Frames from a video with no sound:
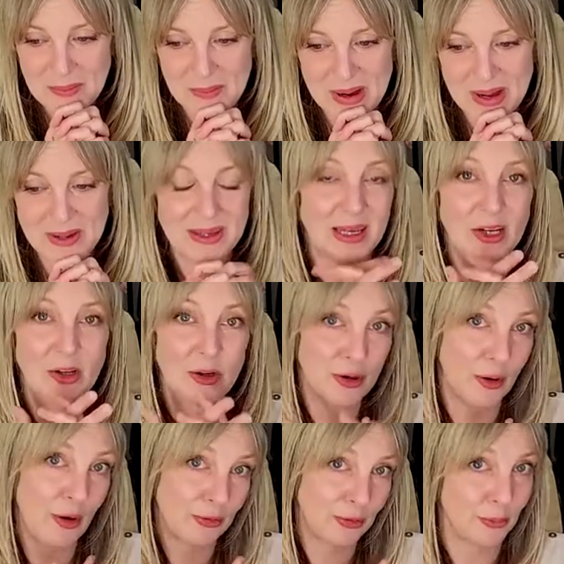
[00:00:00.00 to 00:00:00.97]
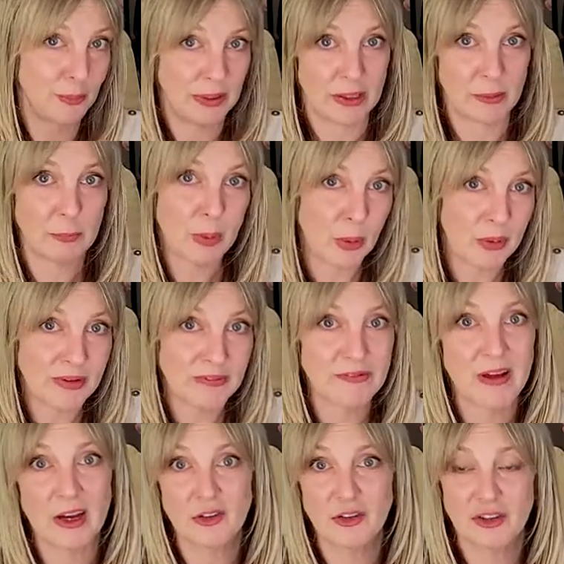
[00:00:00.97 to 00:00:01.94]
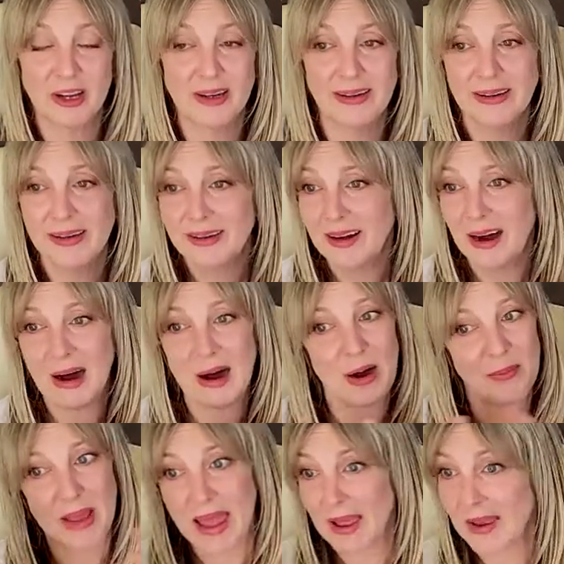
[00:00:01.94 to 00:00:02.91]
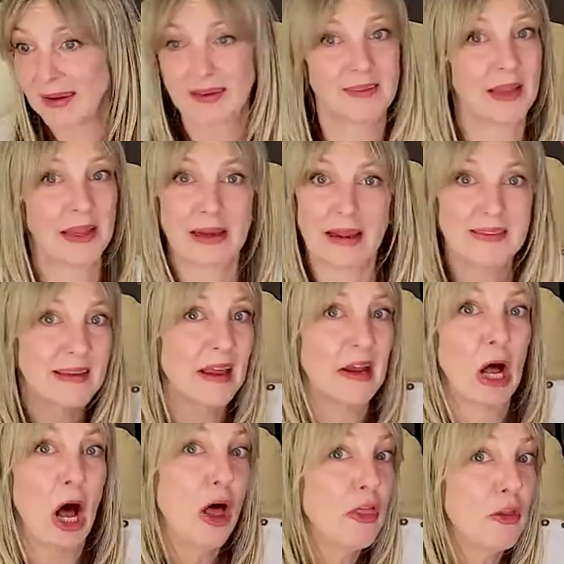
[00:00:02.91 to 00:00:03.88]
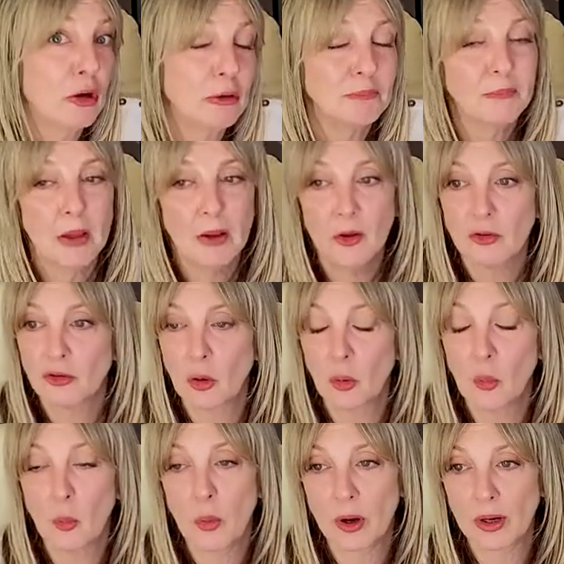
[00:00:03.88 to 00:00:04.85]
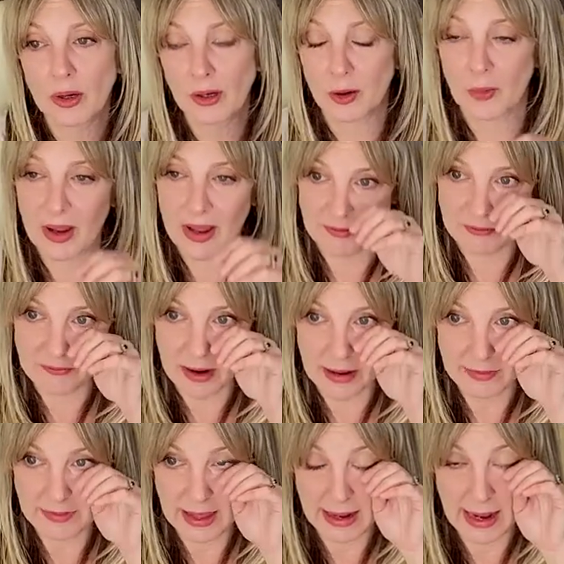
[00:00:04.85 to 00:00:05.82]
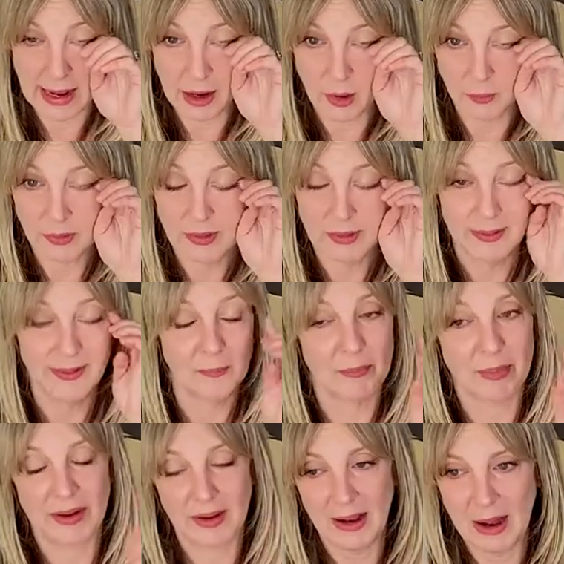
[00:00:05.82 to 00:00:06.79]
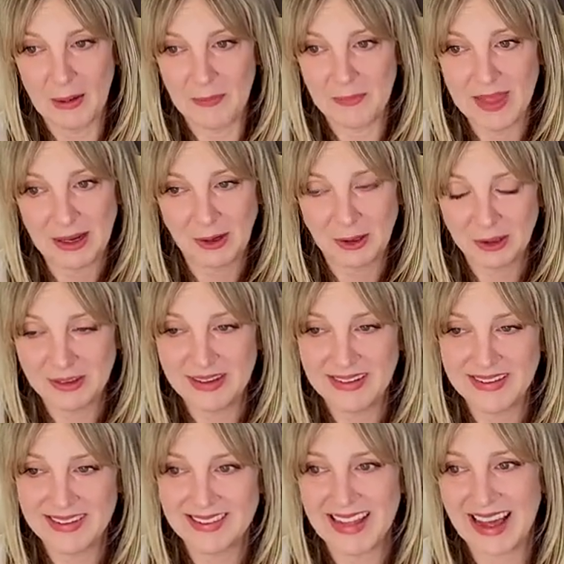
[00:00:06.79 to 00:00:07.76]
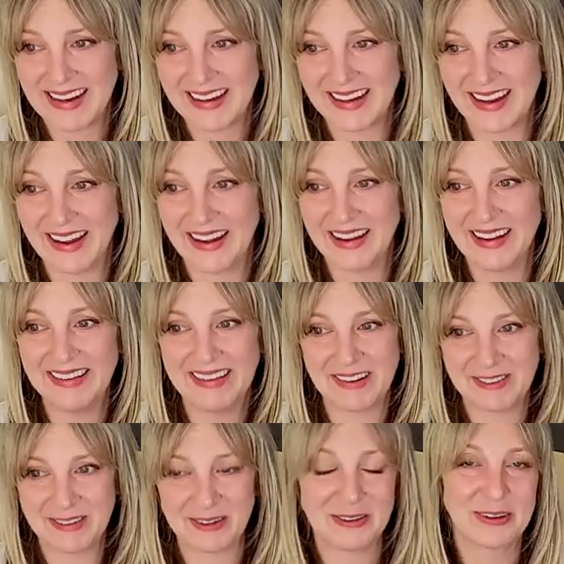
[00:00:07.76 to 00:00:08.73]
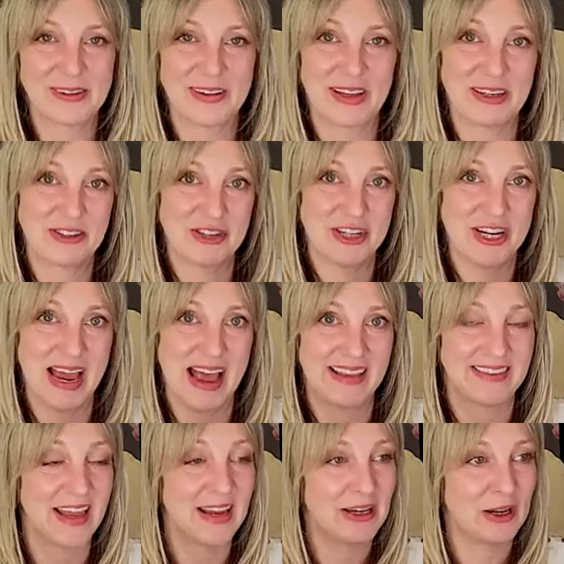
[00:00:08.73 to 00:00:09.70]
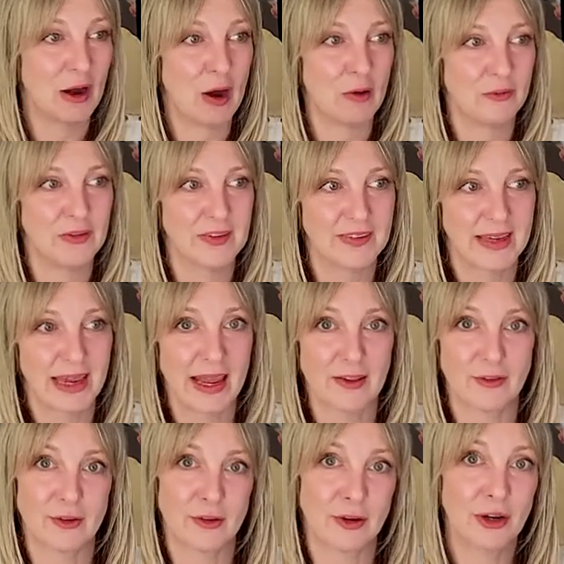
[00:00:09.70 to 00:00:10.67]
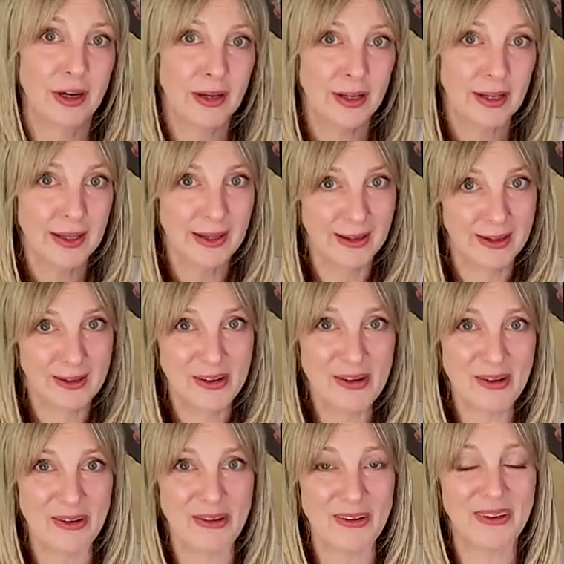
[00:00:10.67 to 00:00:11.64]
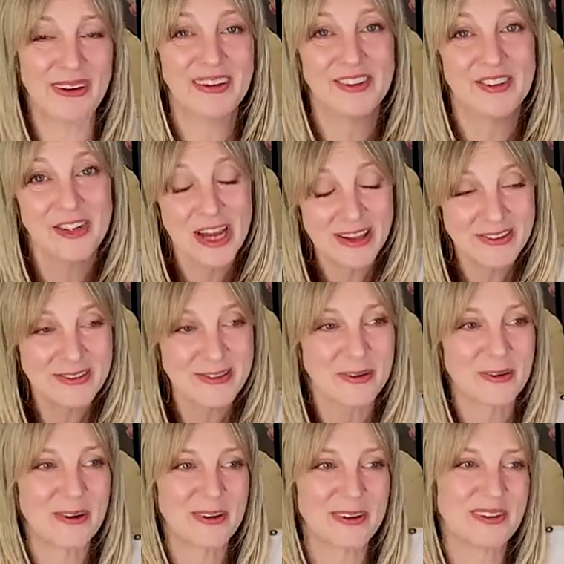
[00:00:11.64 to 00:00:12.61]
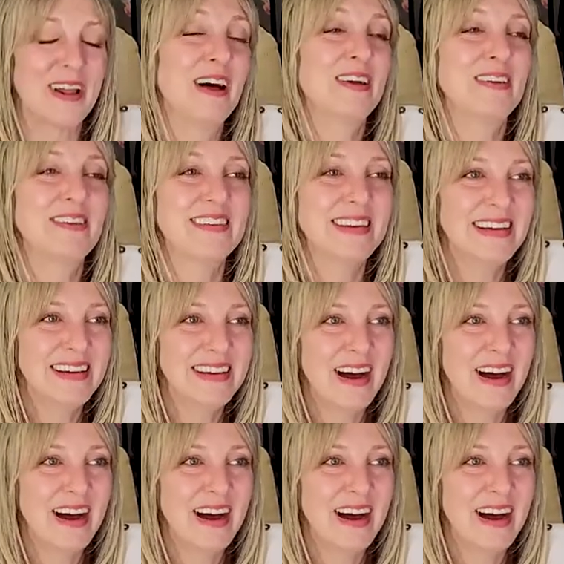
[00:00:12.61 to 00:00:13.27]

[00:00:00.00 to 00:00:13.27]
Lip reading: But it could also be a bone infection. And like I said, other. So we're going to go ahead and find that out. But thank goodness that it doesn't look like she has any obvious cancer in her chest or her lungs.